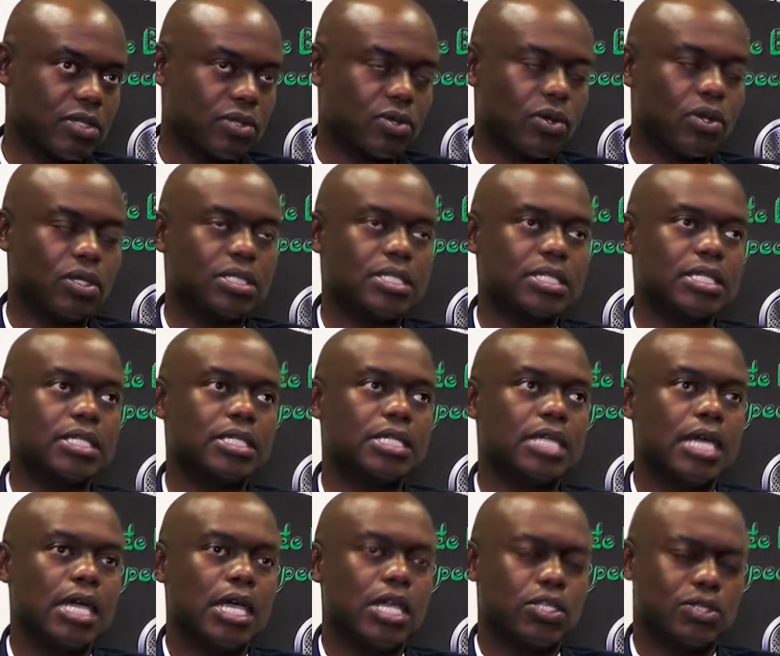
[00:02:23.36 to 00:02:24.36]
the continent.
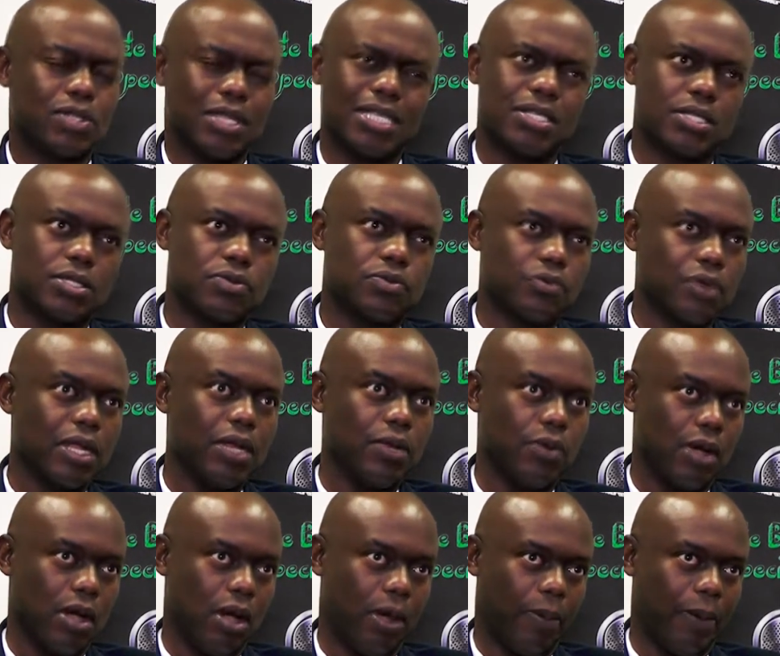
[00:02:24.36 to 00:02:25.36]
So that's really
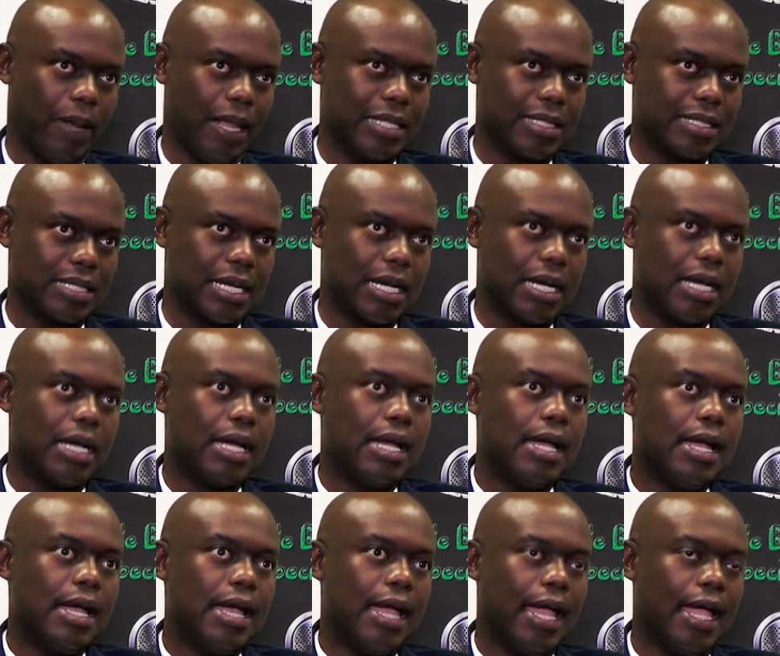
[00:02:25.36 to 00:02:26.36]
where our plans are,
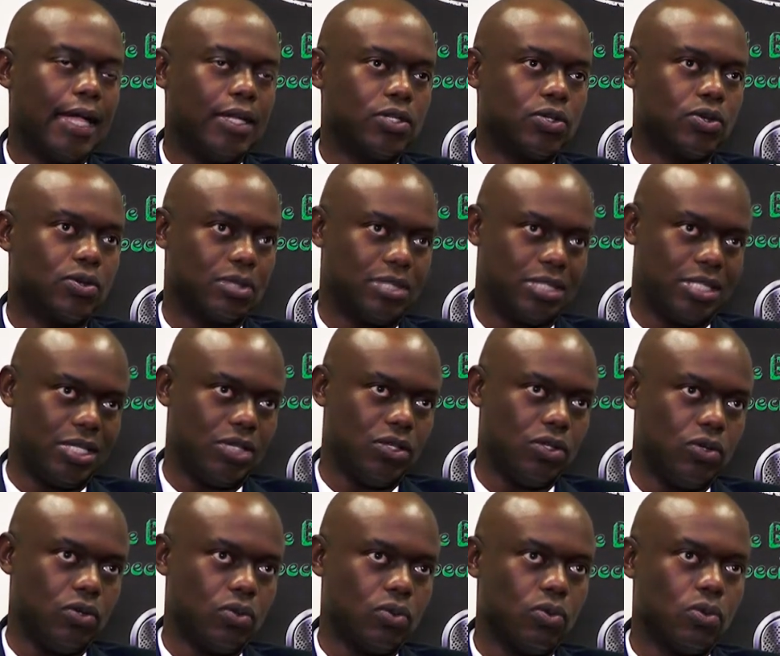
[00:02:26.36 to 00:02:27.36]
and to
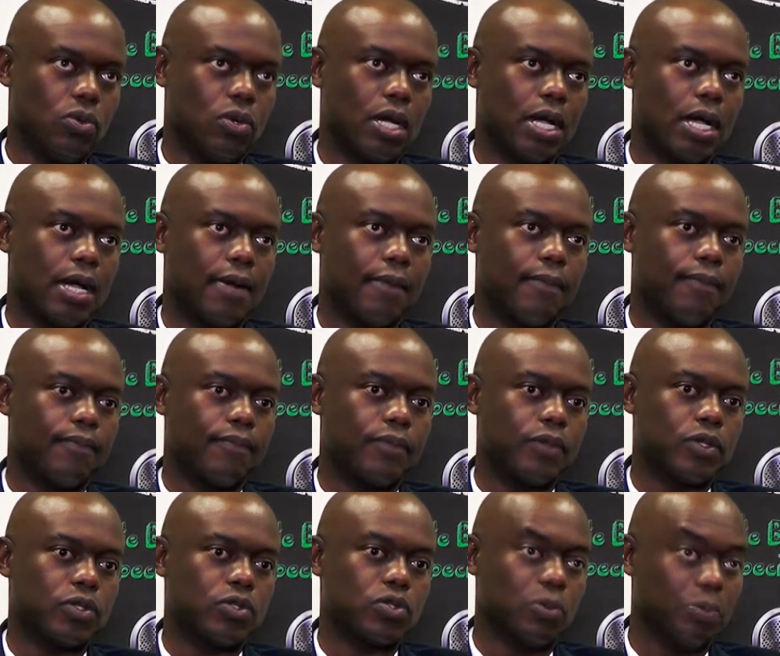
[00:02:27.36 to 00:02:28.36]
continue
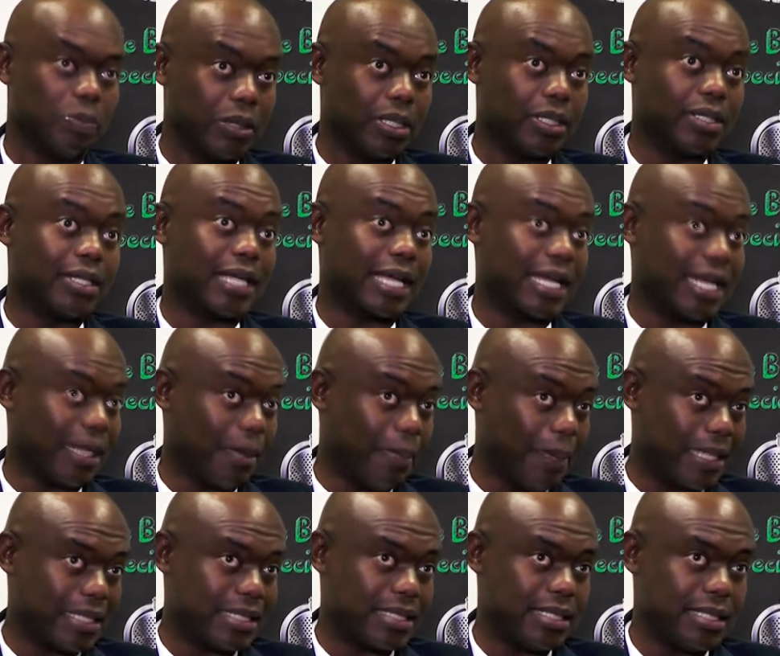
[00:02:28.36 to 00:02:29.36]
to build the kind of
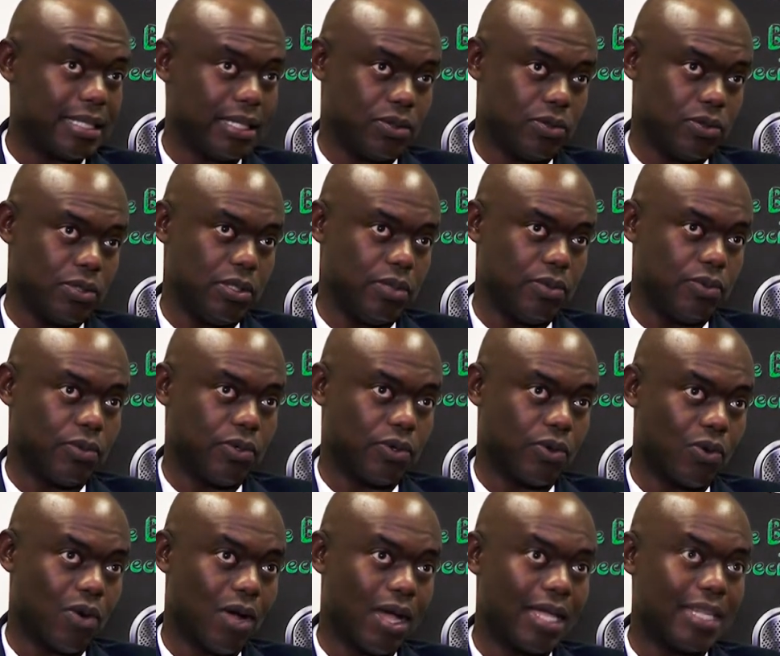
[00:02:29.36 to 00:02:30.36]
capacity that we
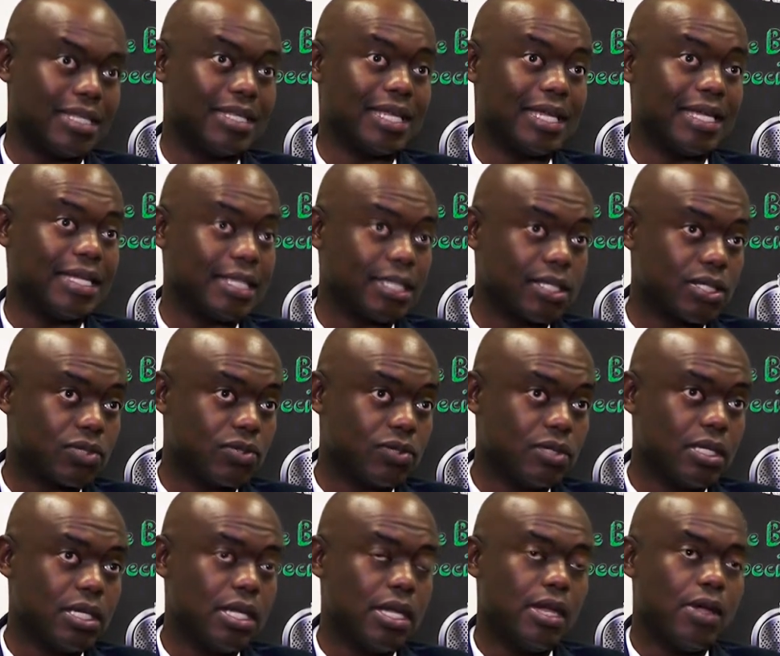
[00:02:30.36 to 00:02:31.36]
require in the
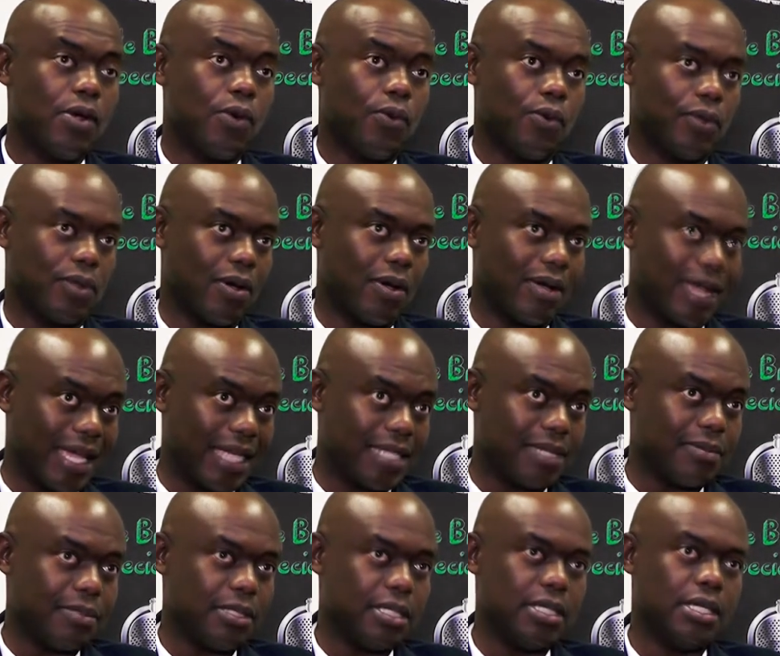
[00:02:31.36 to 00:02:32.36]
industry with our
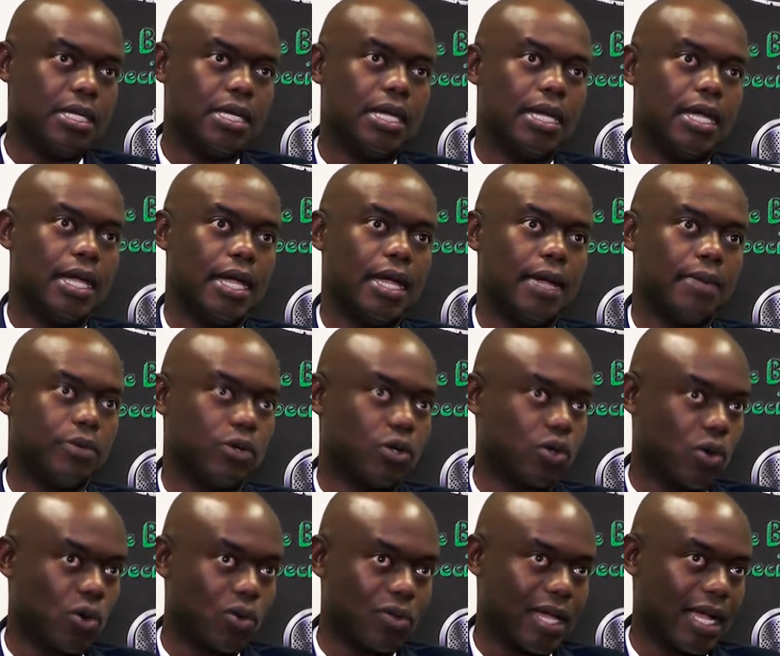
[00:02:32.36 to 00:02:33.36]
academy,
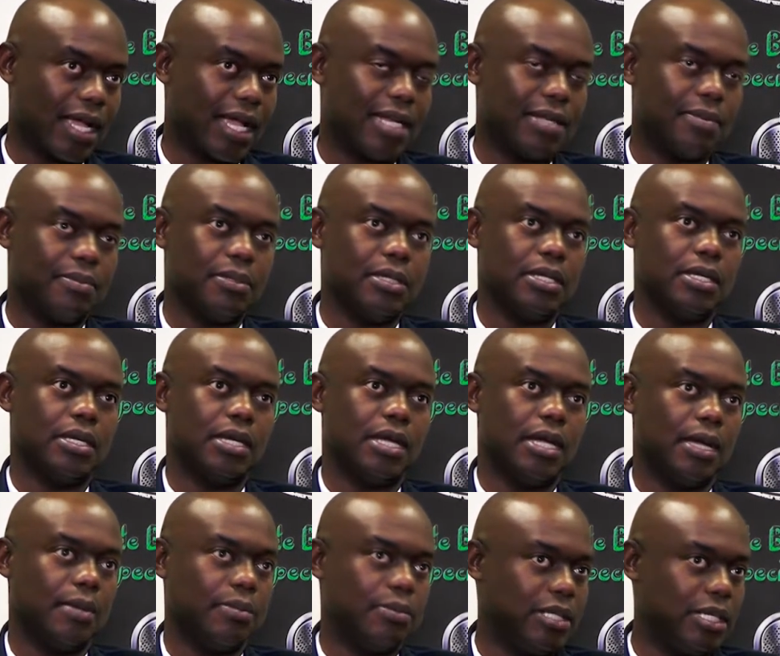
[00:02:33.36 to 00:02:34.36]
grow the academy
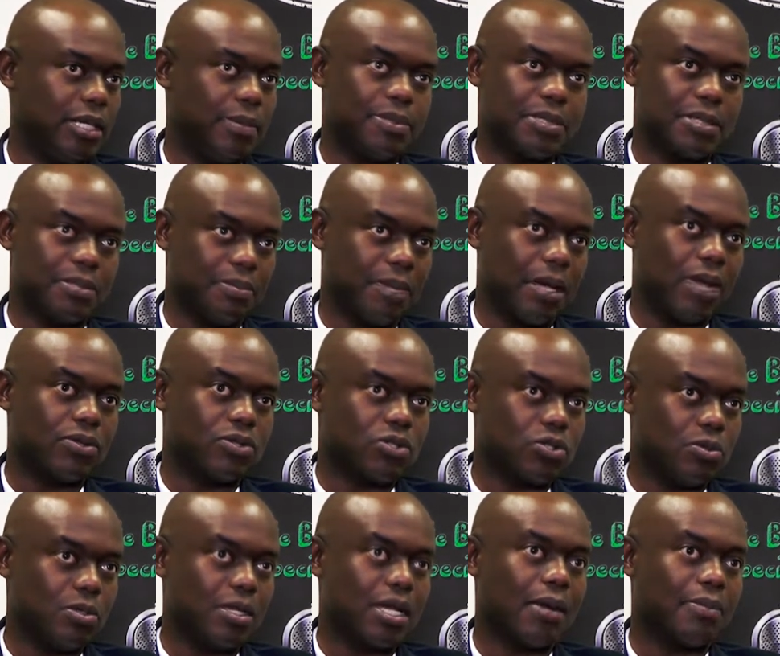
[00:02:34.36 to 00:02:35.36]
in leaps and
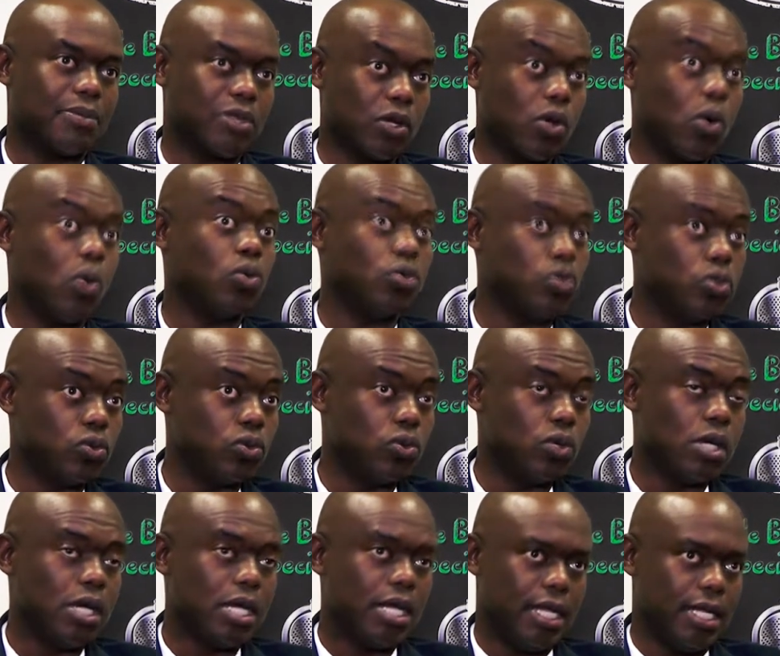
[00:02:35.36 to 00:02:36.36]
bounds to become the go-to
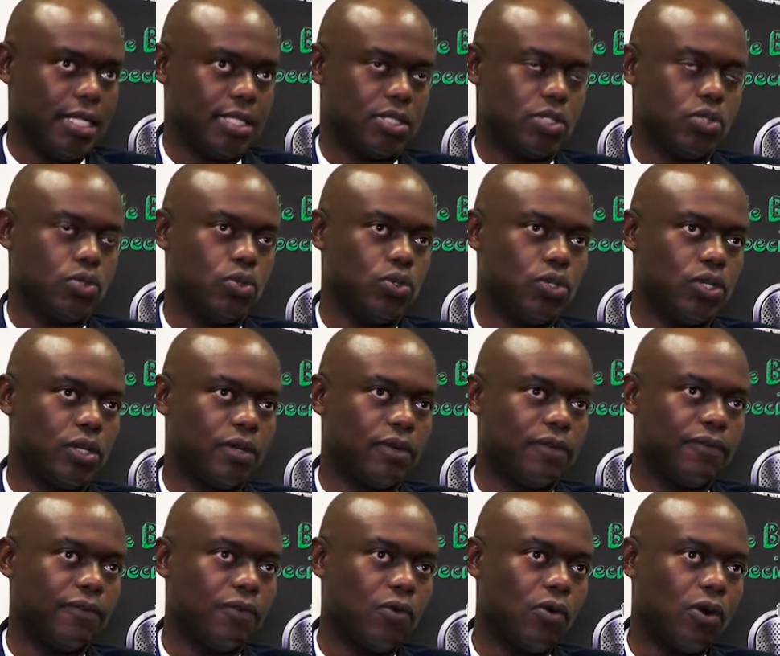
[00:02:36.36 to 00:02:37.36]
institution
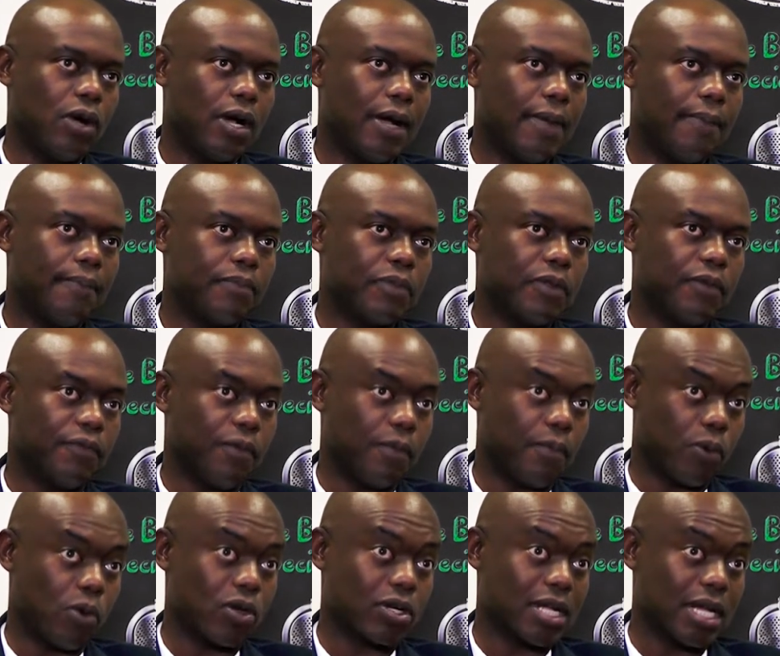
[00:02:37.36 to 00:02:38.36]
for
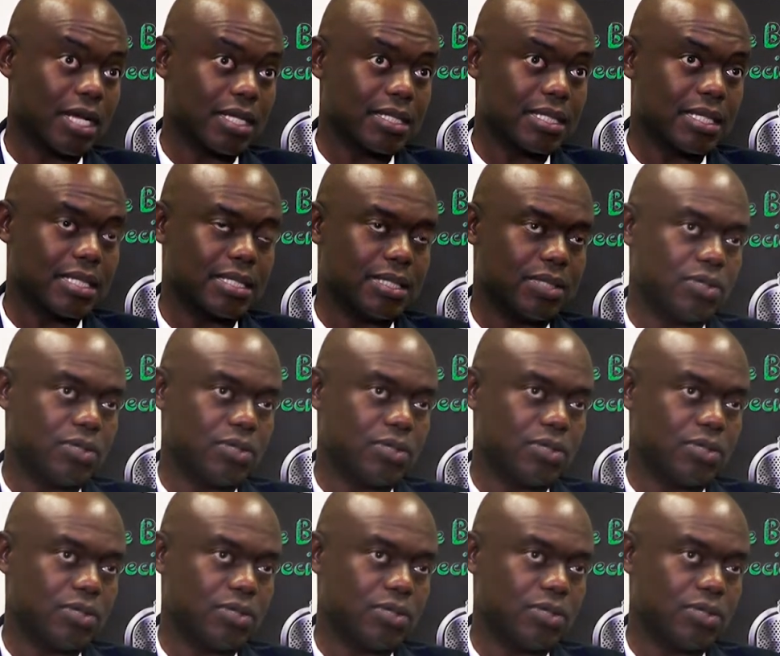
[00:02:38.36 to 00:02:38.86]
broadcasters